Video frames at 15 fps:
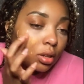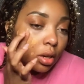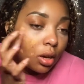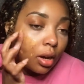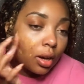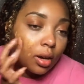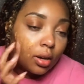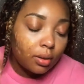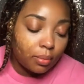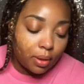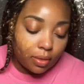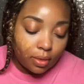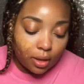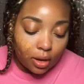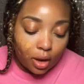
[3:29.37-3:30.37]
and
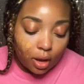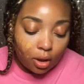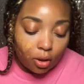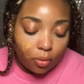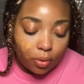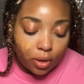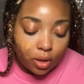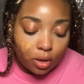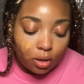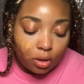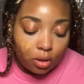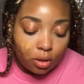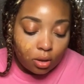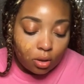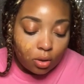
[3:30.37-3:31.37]
then I go in
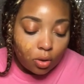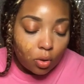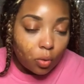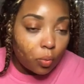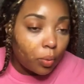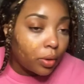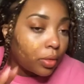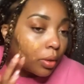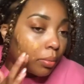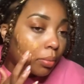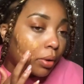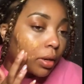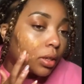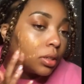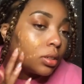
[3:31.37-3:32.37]
with the
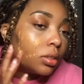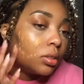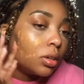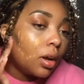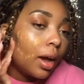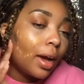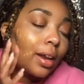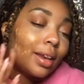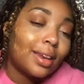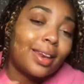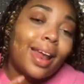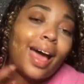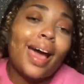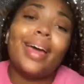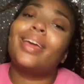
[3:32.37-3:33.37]
brush. I did
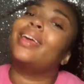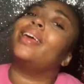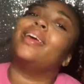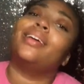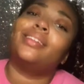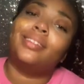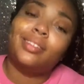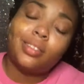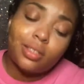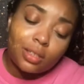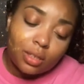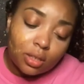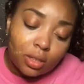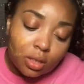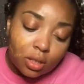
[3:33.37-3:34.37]
not get
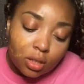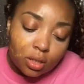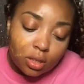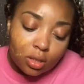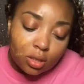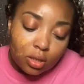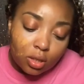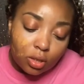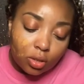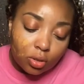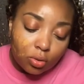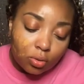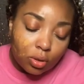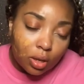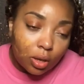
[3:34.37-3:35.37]
the new
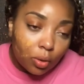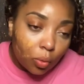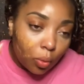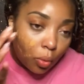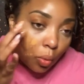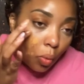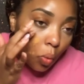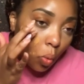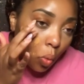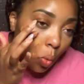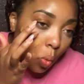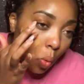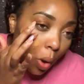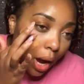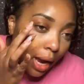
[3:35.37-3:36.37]
code
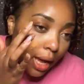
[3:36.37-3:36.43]
Wacth.